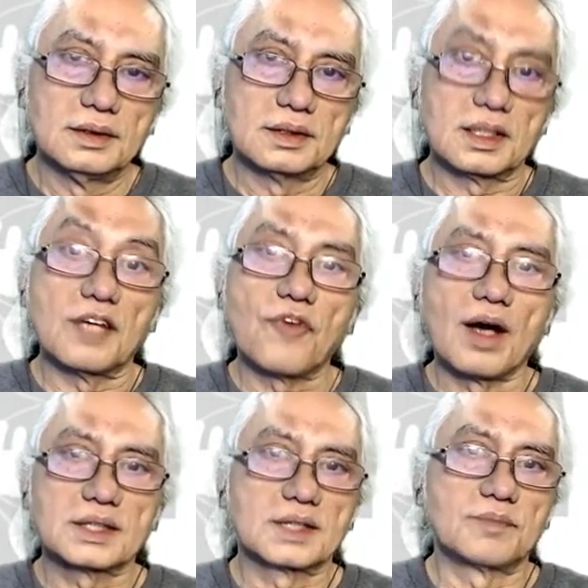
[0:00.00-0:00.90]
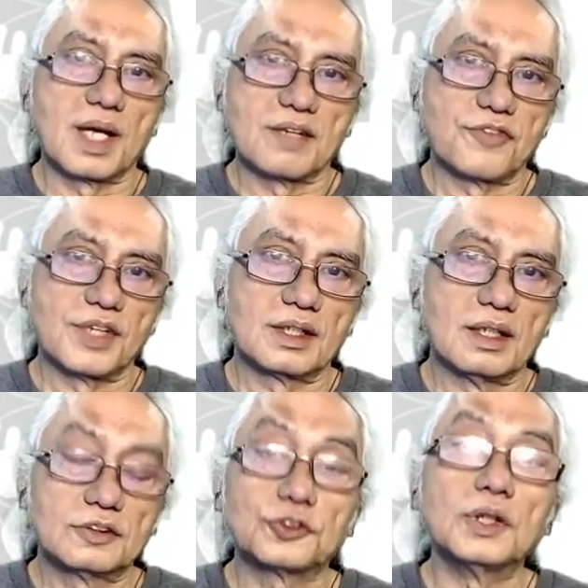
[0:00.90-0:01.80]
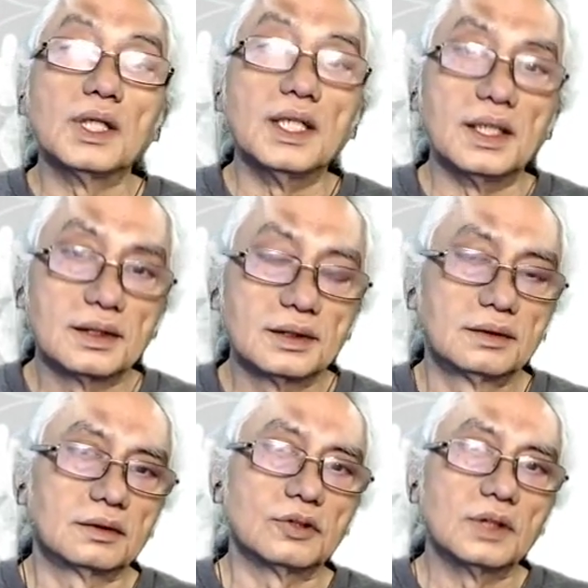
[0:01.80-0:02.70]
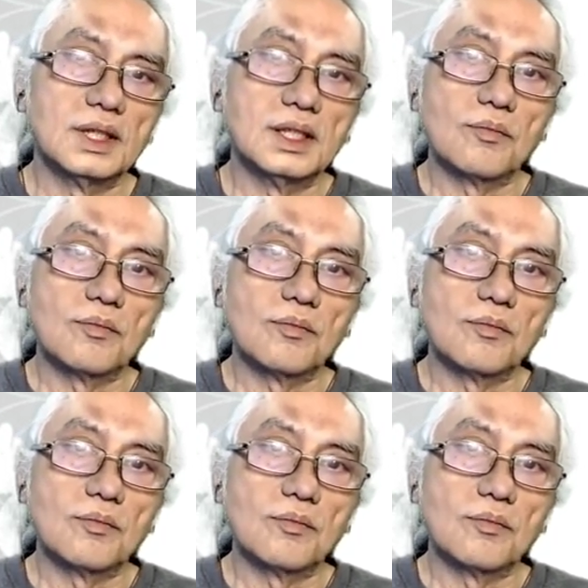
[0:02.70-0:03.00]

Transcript: give us benefit to learn